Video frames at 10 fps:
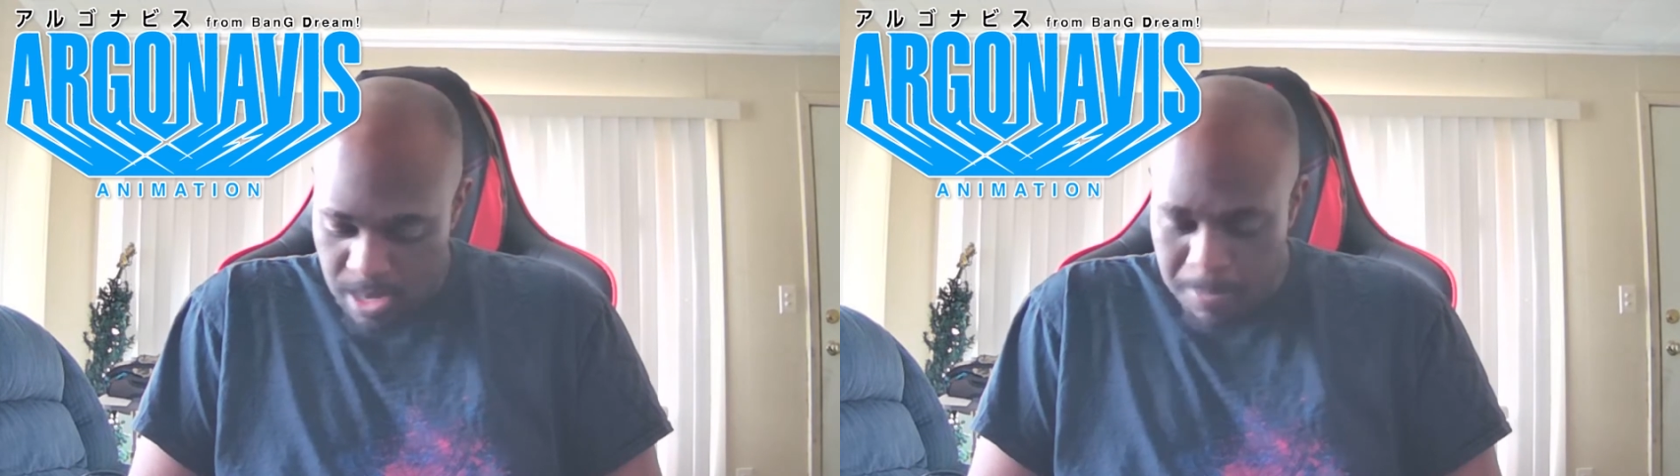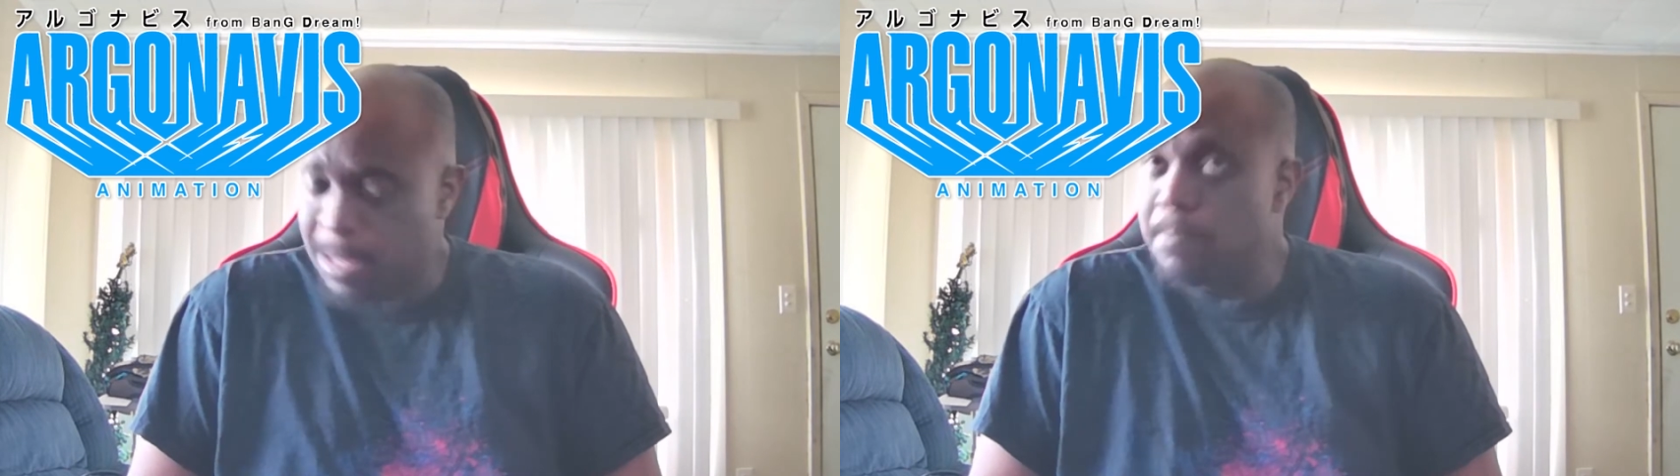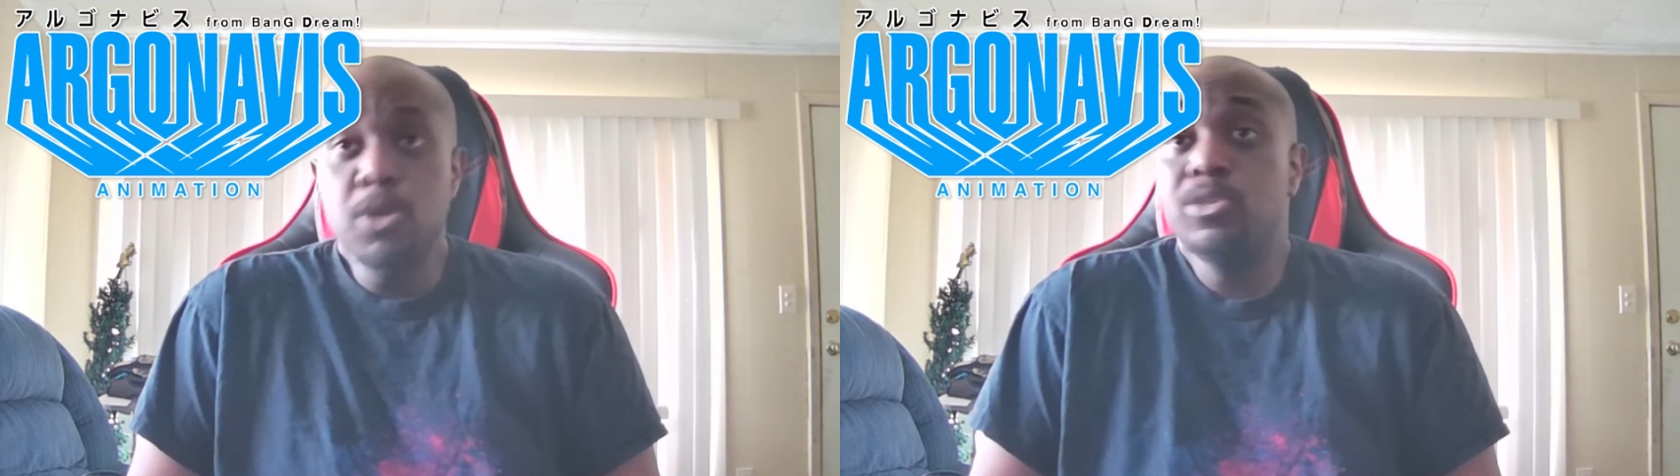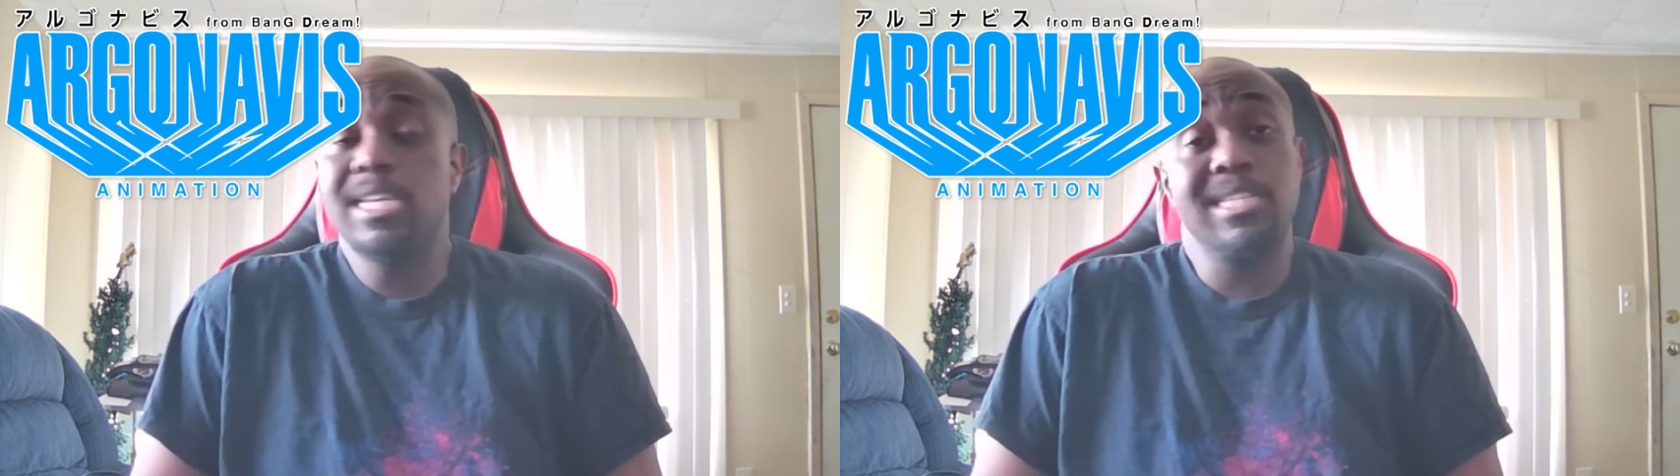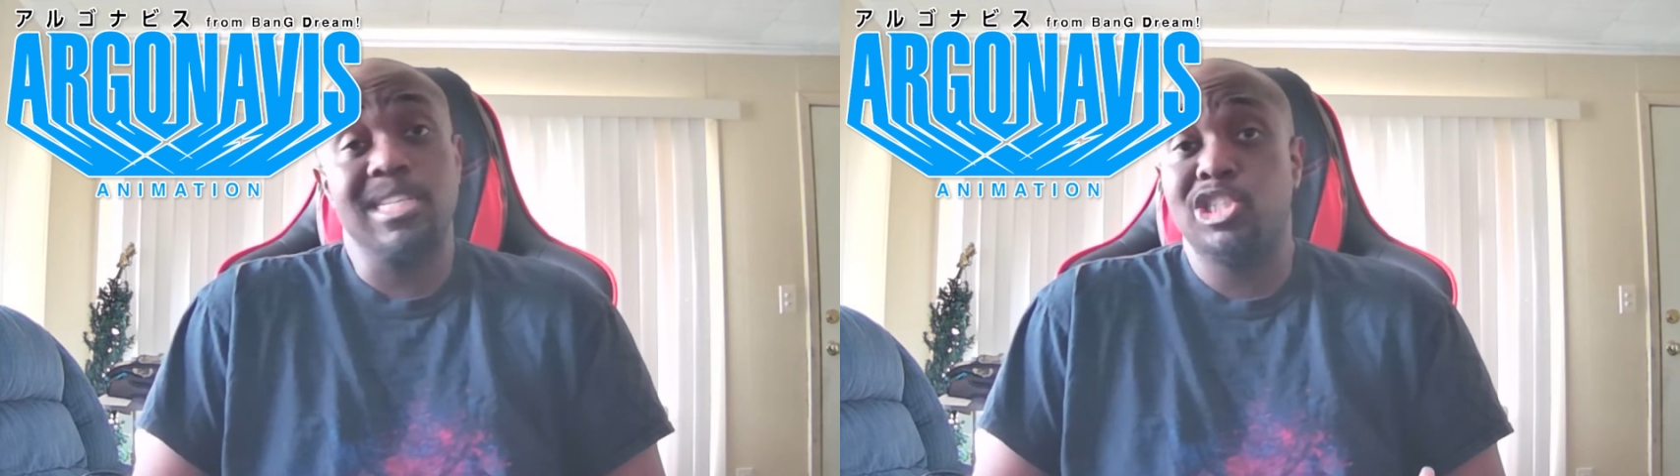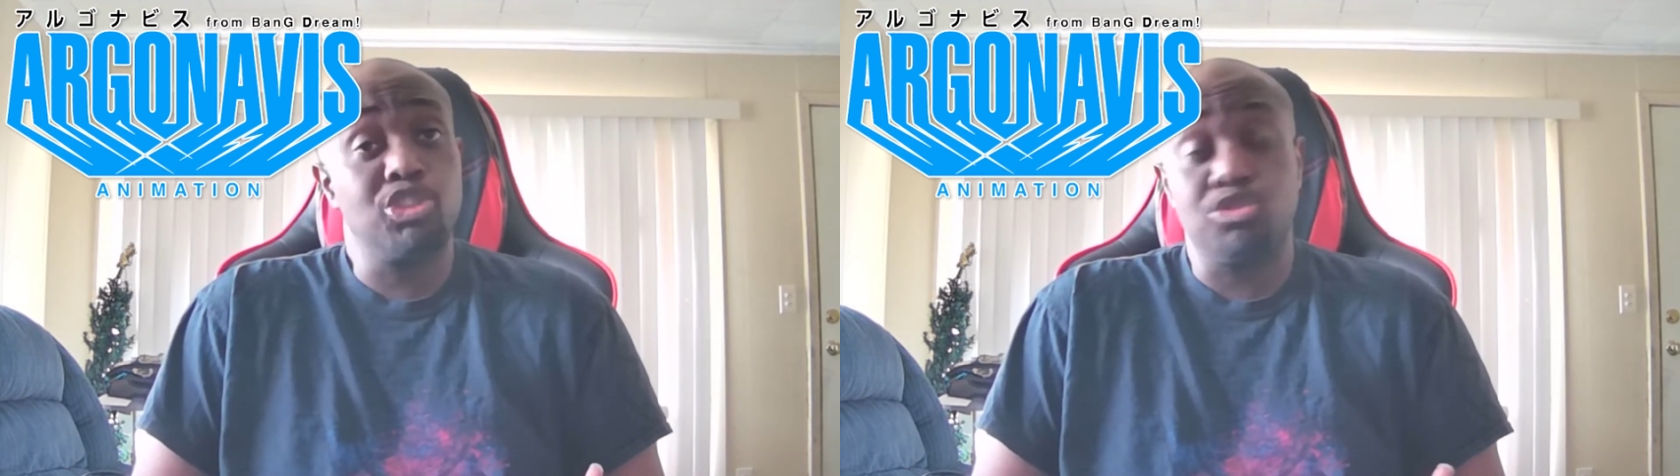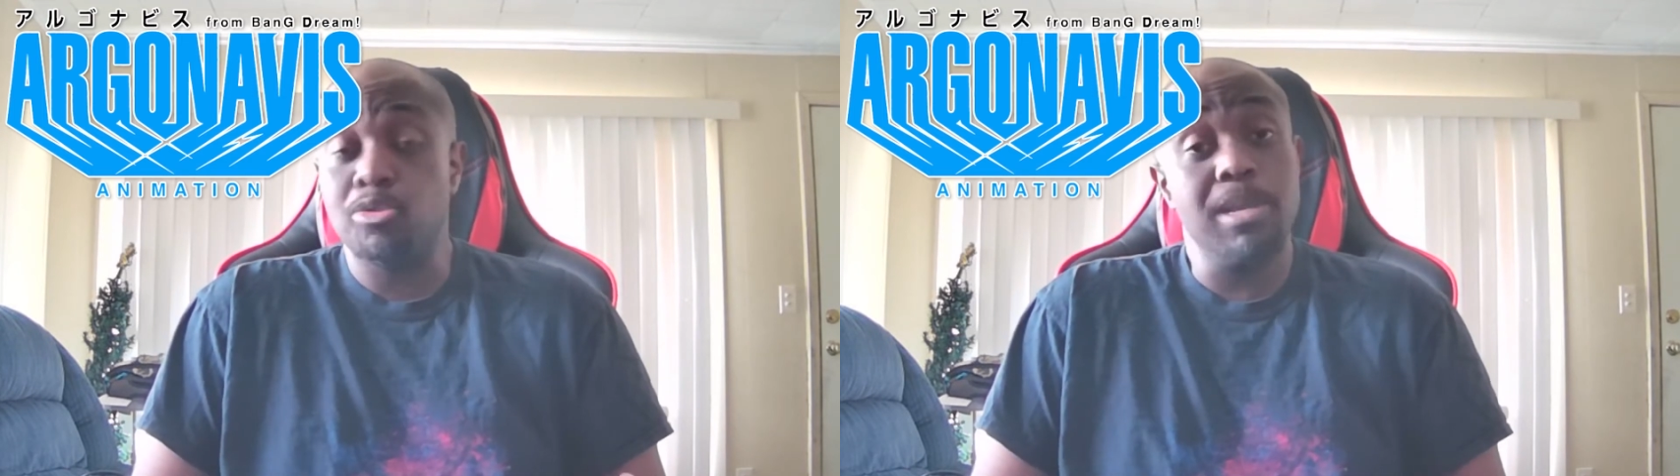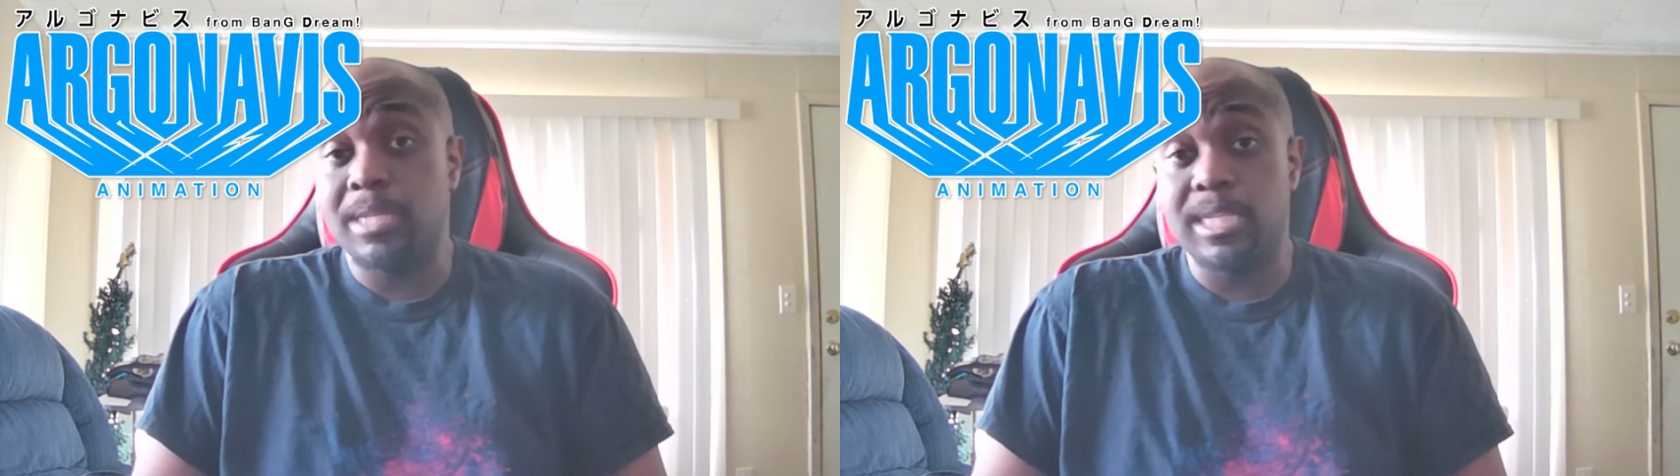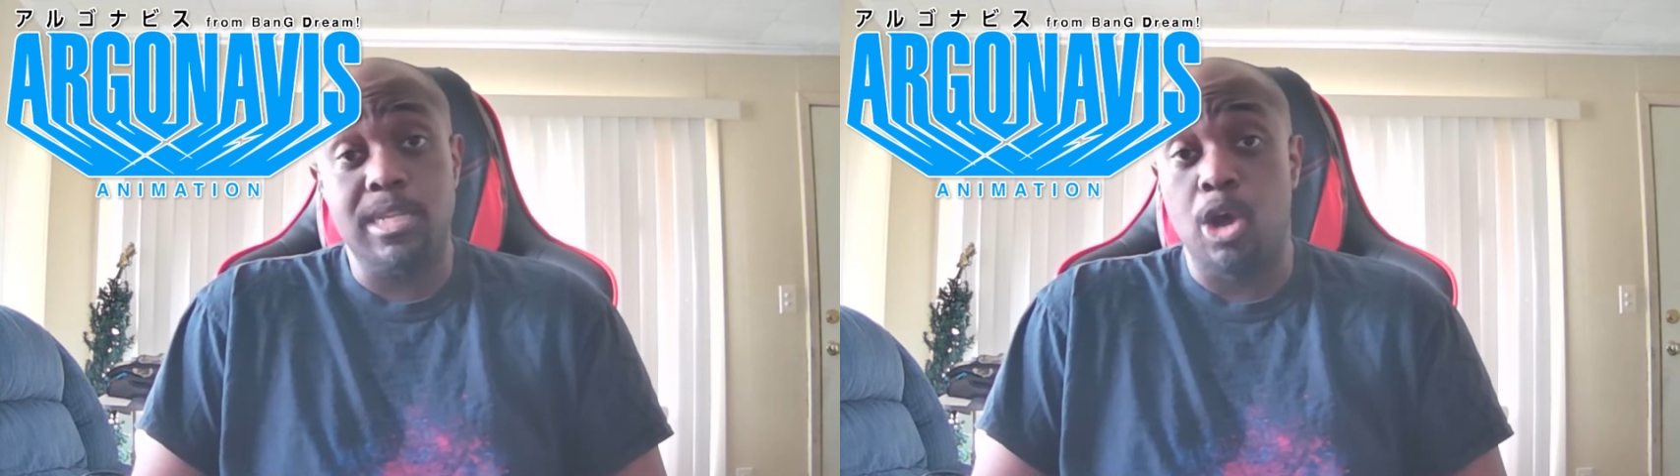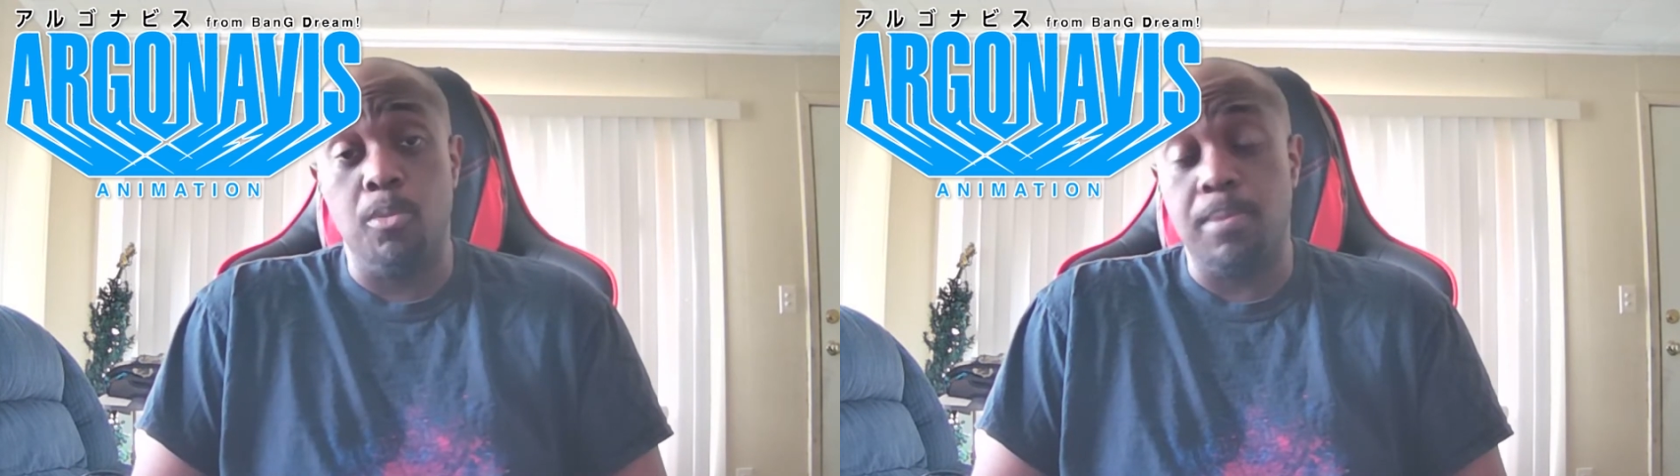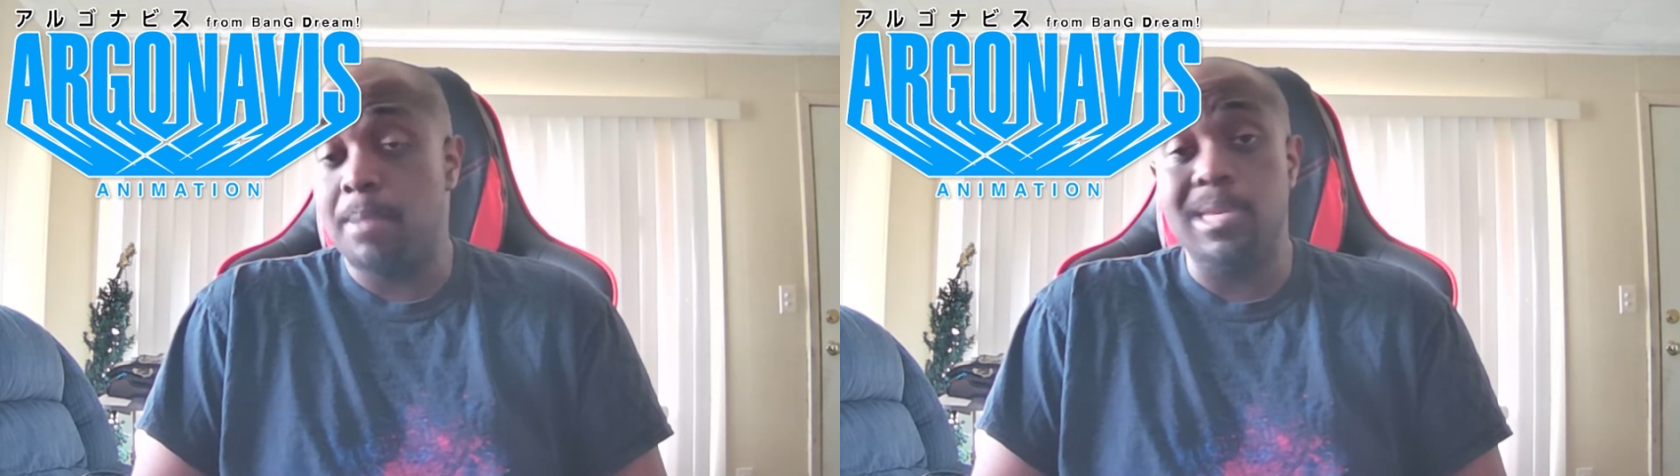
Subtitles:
But the music is extremely dope.